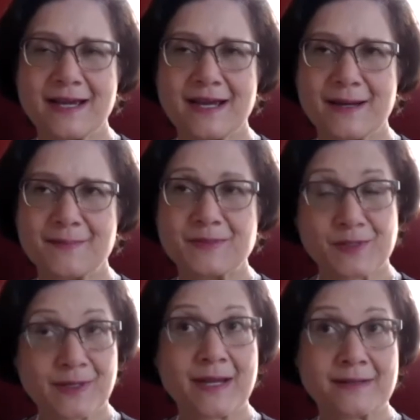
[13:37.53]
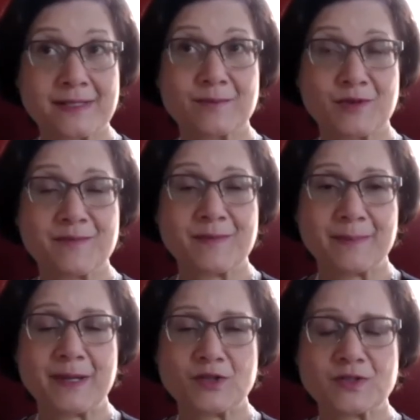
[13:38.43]
So yeah, some of my
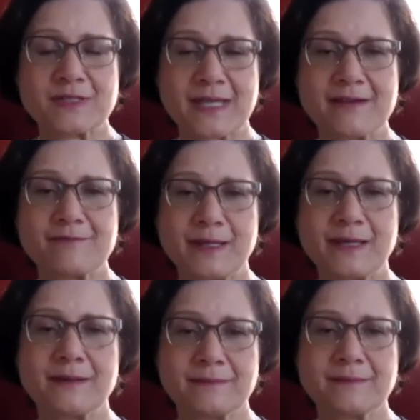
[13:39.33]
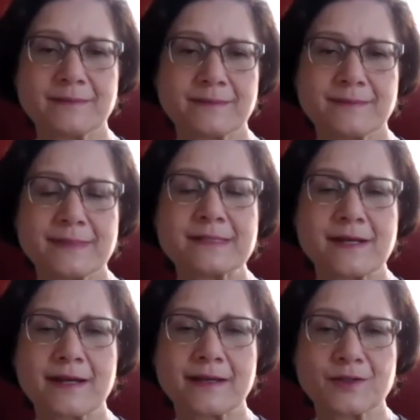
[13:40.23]
patients have been
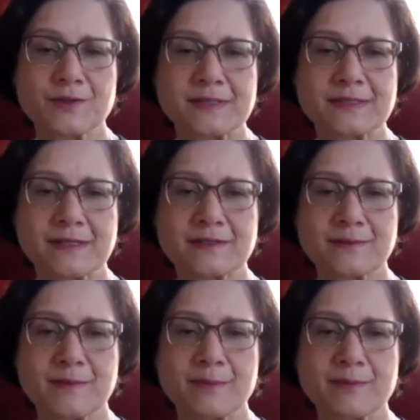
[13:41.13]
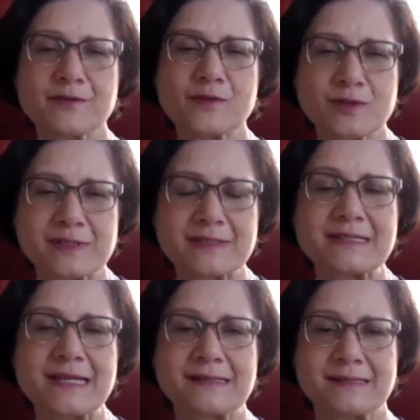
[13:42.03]
misdiagnosed as SMA, but of course the
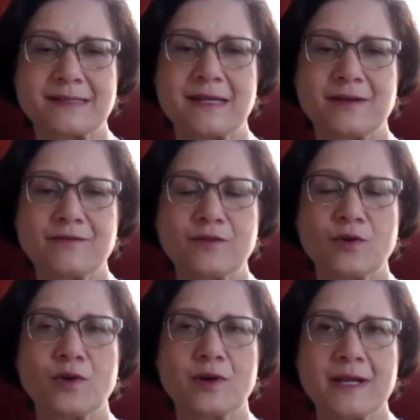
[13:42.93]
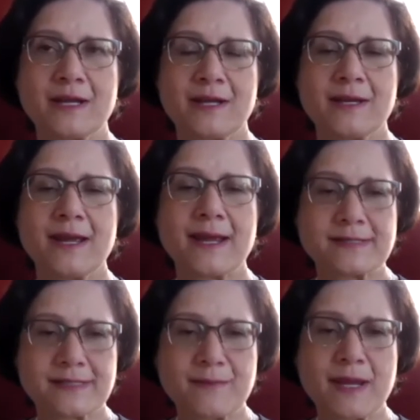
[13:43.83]
testing for
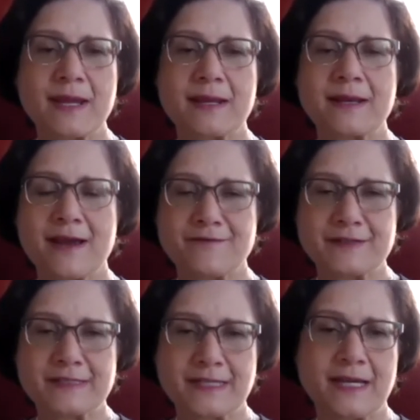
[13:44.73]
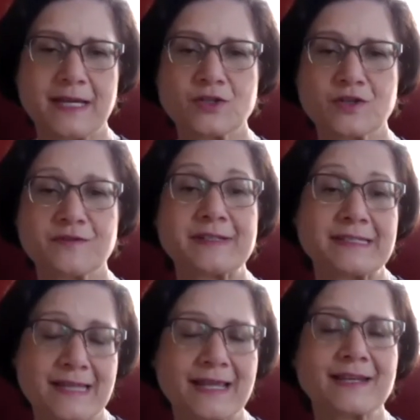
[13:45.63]
SMA and FSH, if it's
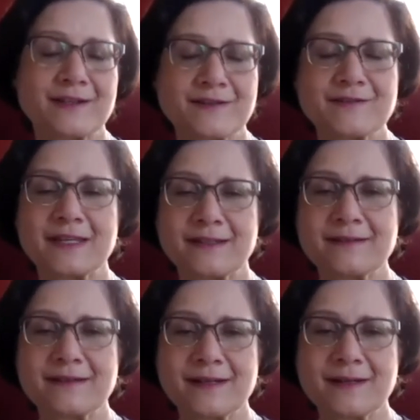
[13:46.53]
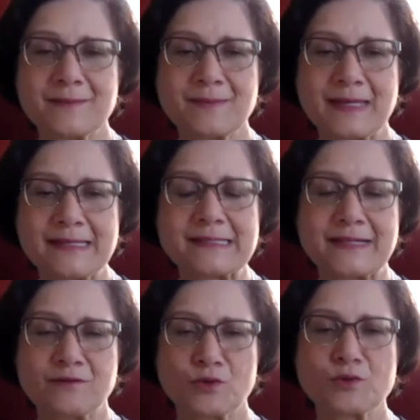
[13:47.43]
negative, then easily
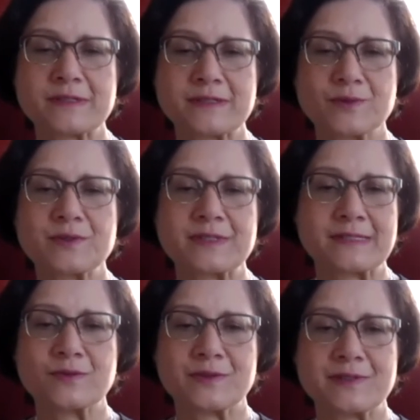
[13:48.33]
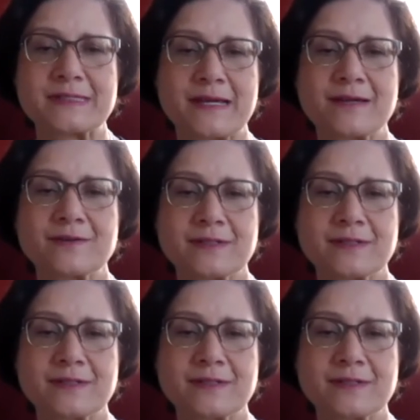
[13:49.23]
rules those disorders out.